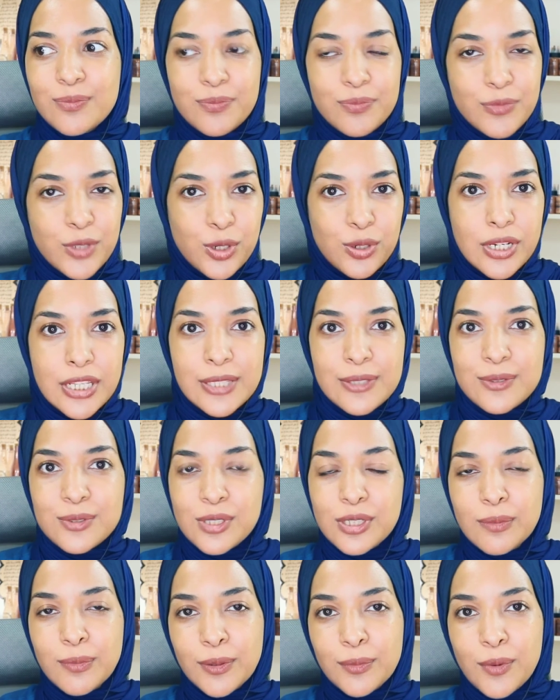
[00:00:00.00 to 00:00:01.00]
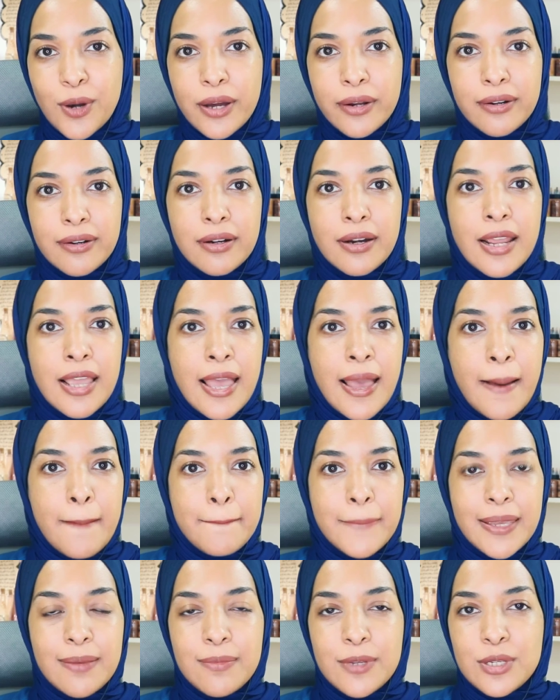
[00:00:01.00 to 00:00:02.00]
you need to drink more water.
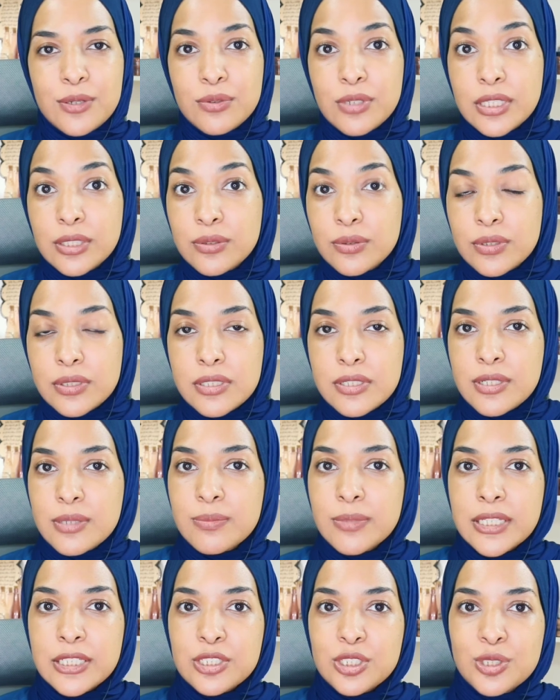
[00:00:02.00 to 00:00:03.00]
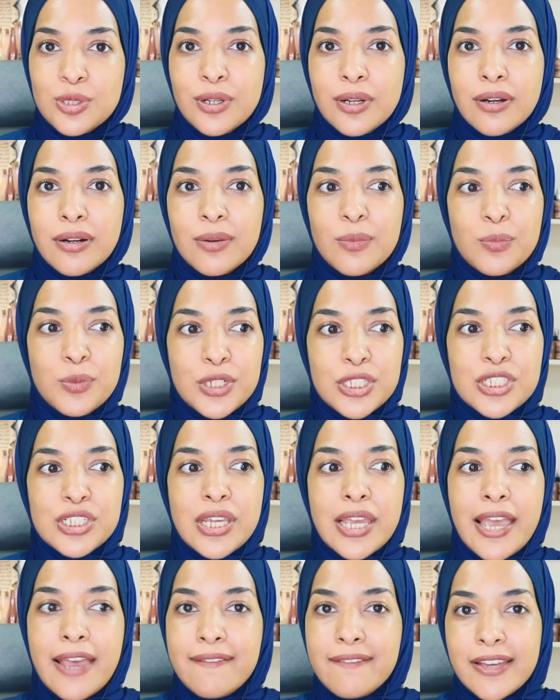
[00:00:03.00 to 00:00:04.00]
Maybe you need to consume less sugar, which
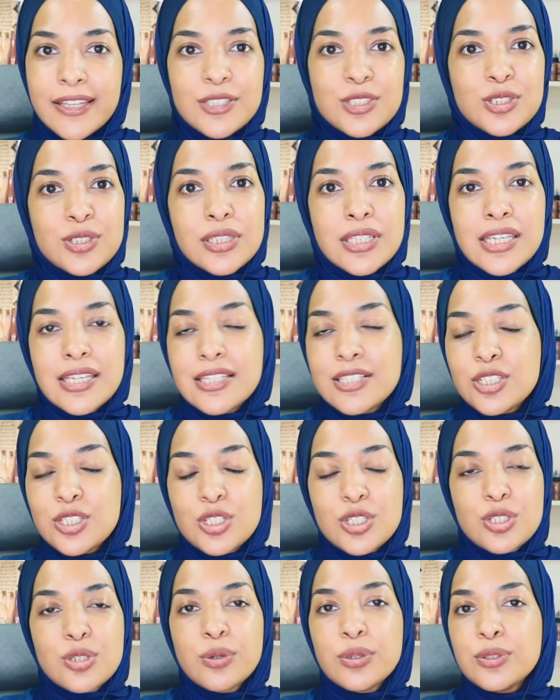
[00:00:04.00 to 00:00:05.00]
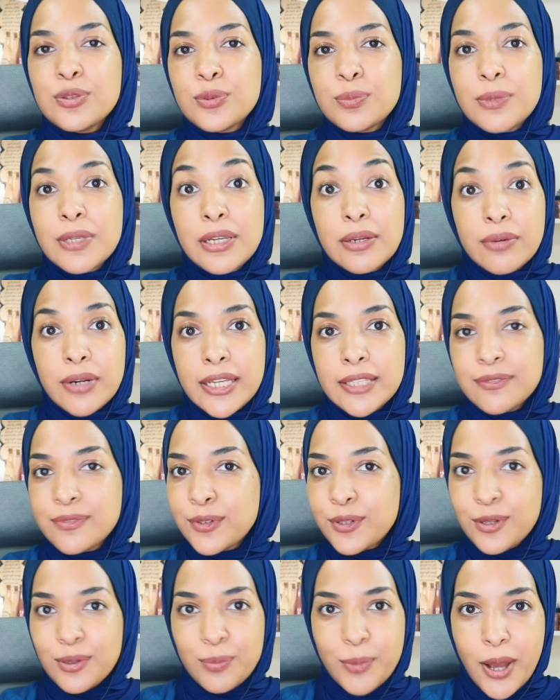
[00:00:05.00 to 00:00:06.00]
eventually is just going to be great for
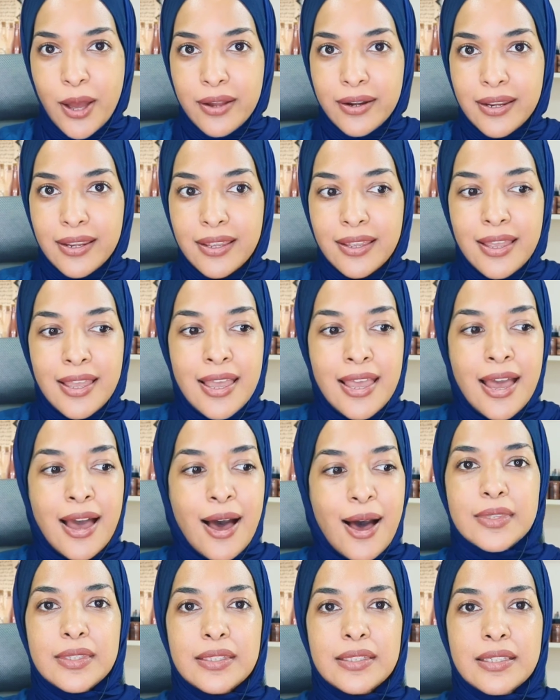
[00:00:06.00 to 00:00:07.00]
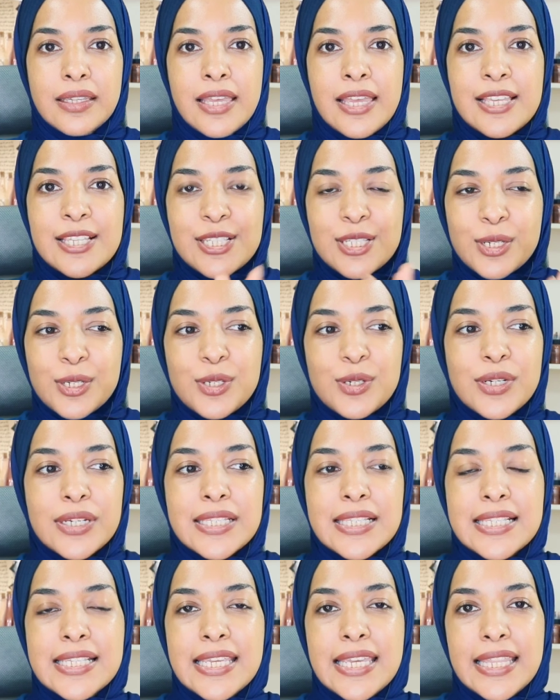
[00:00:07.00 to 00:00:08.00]
your body. So you can
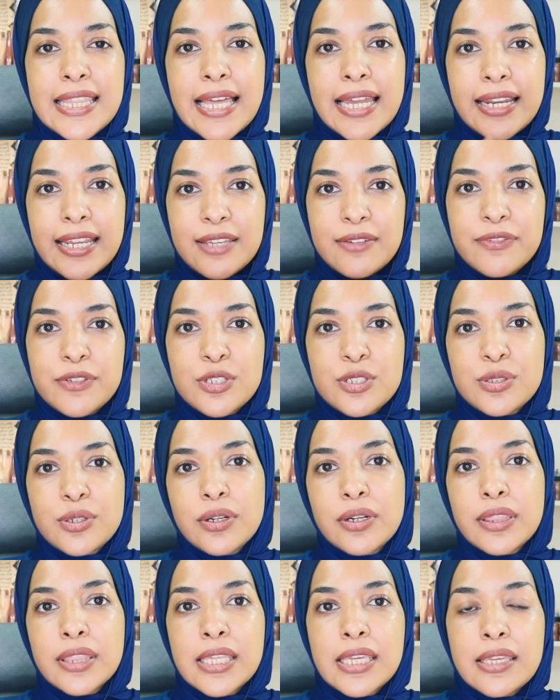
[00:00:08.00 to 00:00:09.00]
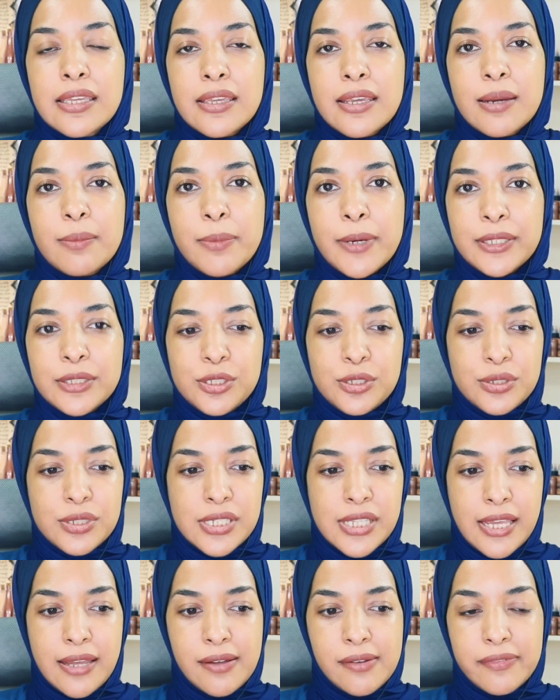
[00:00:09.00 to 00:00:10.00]
see that if you start thinking about
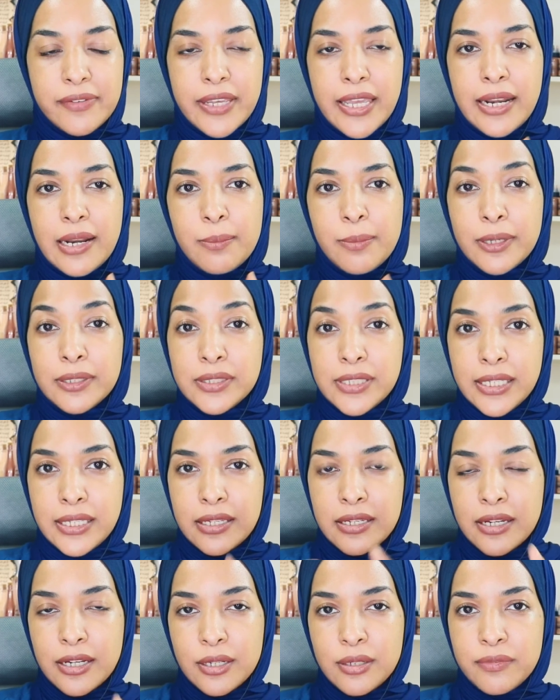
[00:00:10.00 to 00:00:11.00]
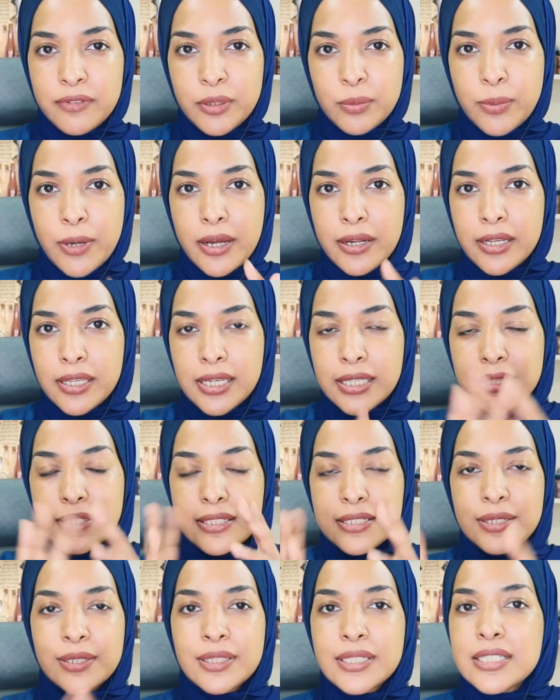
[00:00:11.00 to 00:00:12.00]
yourself and about taking care of your body in
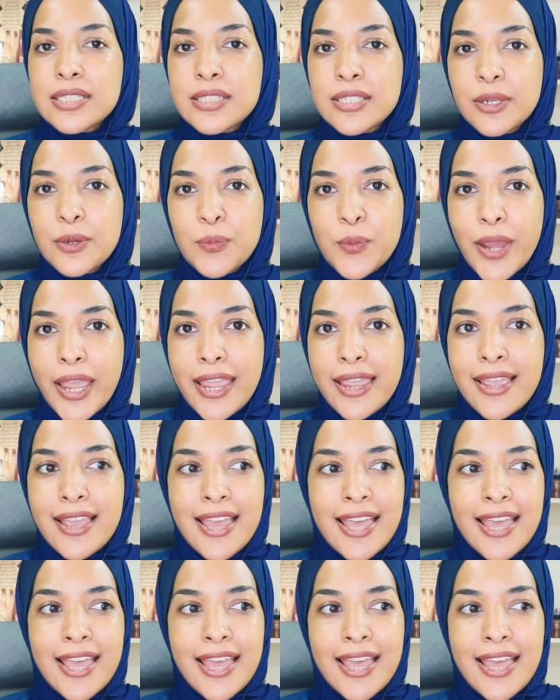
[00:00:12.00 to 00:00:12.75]
this holistic way,